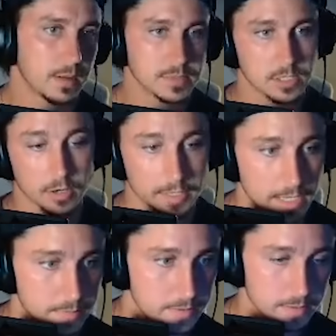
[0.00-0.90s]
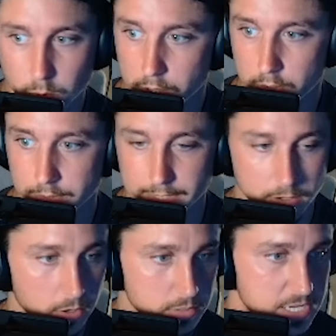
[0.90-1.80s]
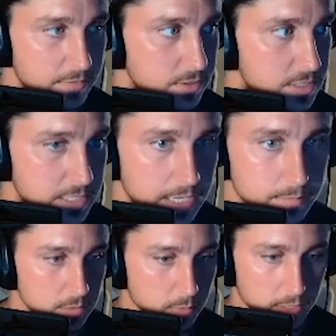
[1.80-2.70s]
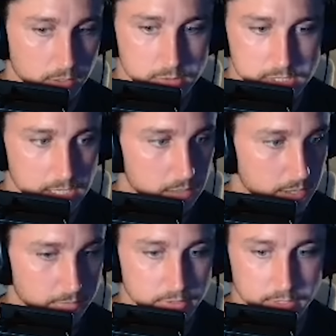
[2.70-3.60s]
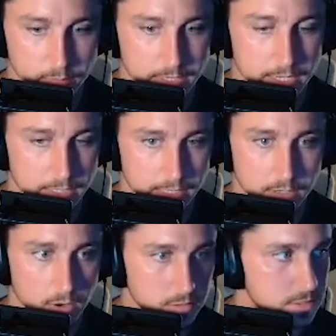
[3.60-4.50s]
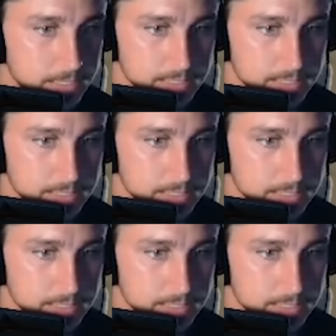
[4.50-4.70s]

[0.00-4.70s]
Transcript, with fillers: I'm sorry, K B. We're going to get guards after this game. We're going to go sell everything we can to get guards.